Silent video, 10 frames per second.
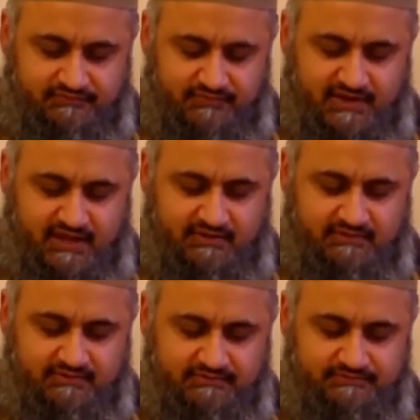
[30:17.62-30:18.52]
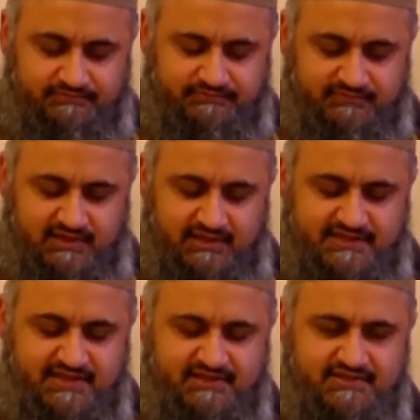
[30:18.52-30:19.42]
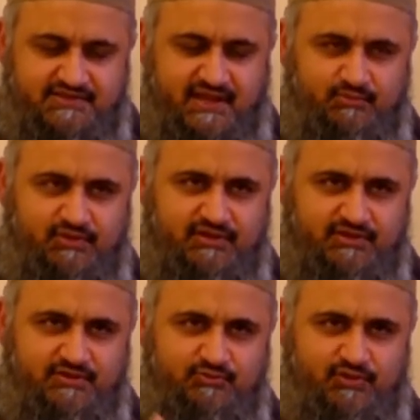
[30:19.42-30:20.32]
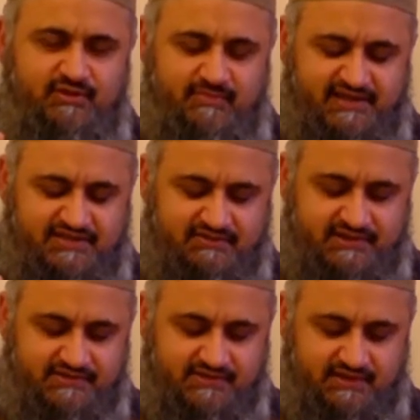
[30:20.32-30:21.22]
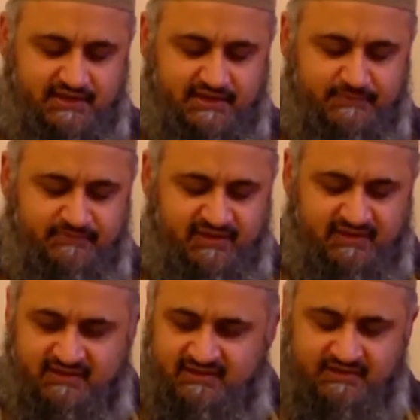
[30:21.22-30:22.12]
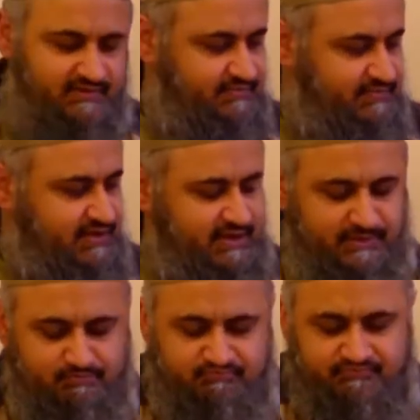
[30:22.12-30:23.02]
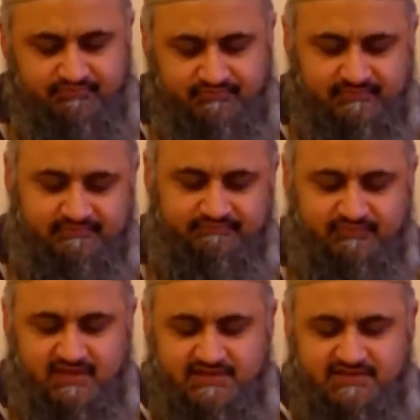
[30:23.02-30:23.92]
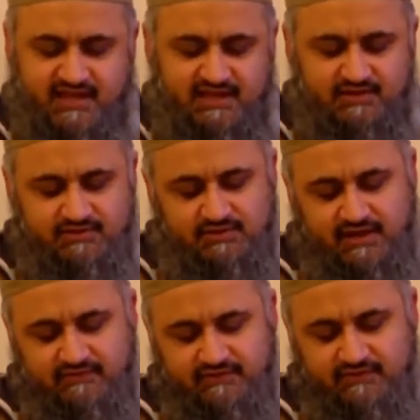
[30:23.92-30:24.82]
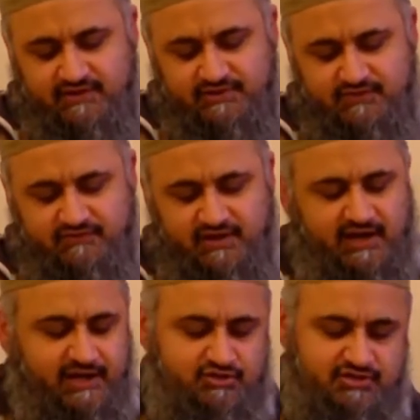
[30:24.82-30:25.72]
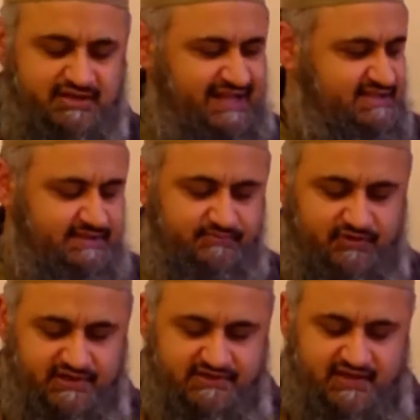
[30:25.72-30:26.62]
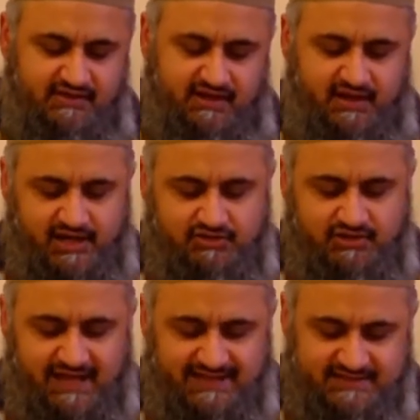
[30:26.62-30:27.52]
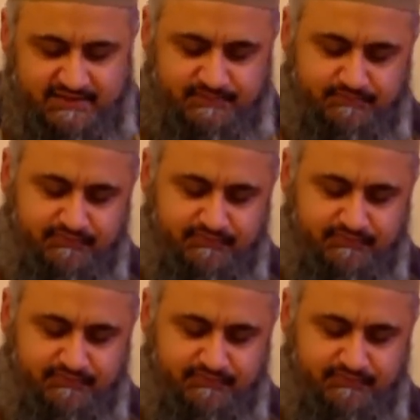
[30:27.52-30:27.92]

now, let's understand what the what the matter is. Okay. Um, say you have you've heard of the hydrogen atom, right? Say the hydrogen atom.